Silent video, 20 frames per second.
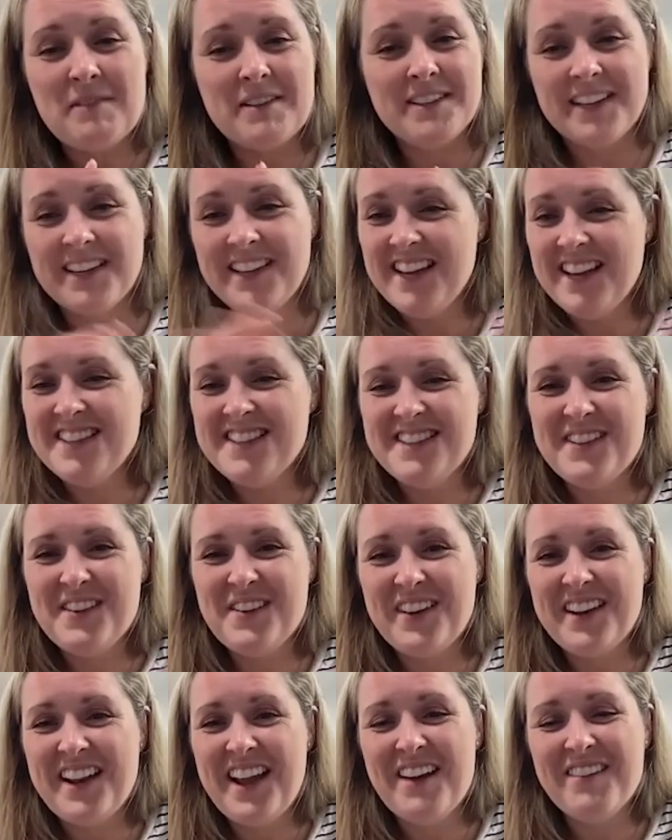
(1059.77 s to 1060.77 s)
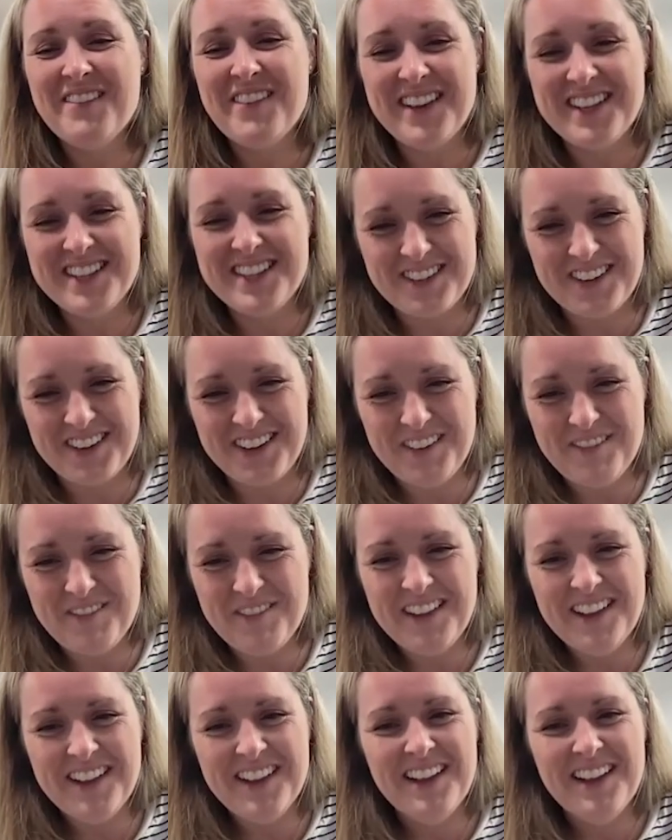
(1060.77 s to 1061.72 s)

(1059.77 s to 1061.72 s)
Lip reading: I said, yes, you can have ice cream.